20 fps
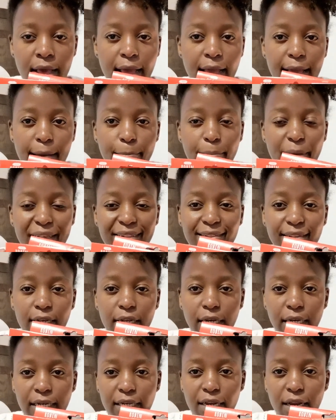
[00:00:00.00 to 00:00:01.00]
and
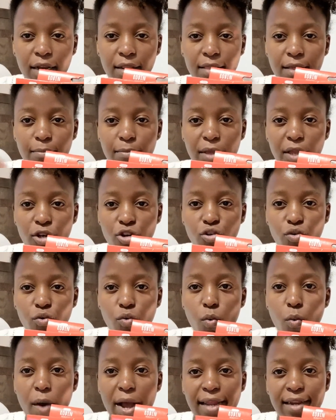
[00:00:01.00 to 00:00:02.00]
basically turn them into
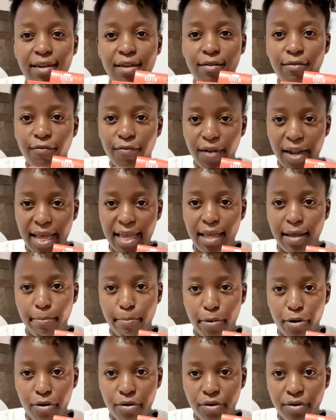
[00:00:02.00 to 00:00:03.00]
white flying
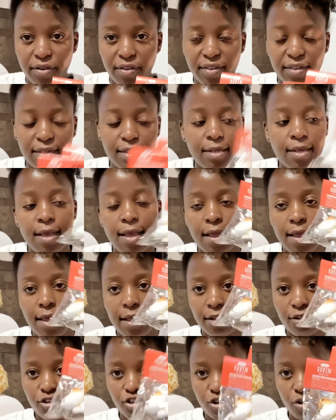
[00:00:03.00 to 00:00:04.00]
birds.
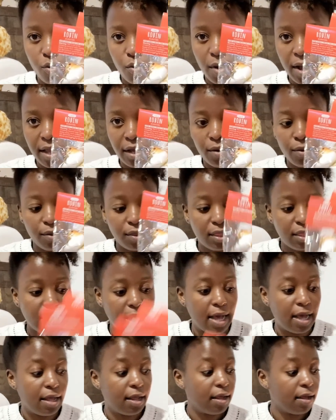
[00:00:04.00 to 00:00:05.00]
So I got
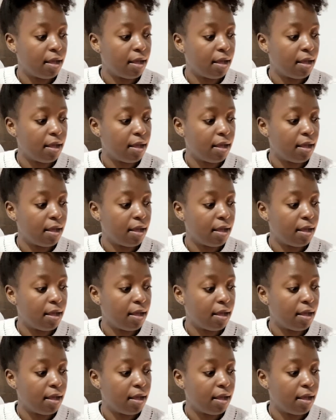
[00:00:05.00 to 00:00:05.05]
that.